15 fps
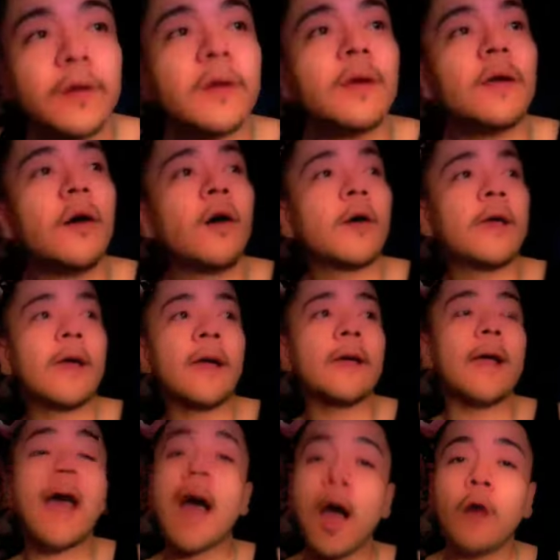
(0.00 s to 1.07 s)
Okay,
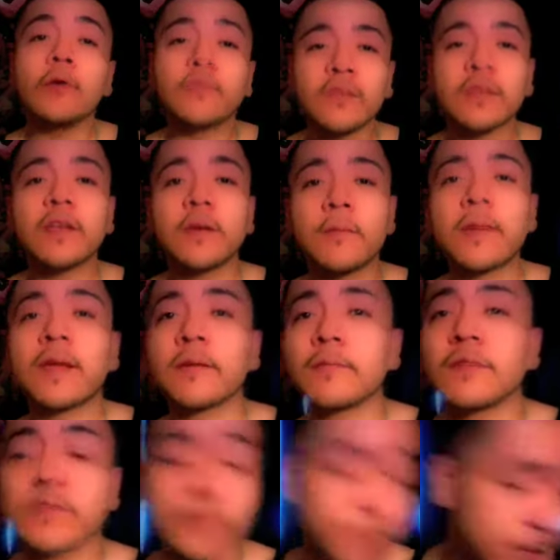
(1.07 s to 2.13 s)
how is he gonna make him
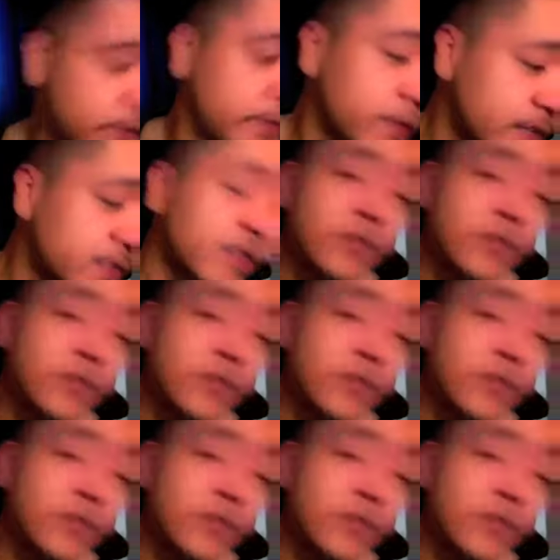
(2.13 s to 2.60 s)
disappear? This is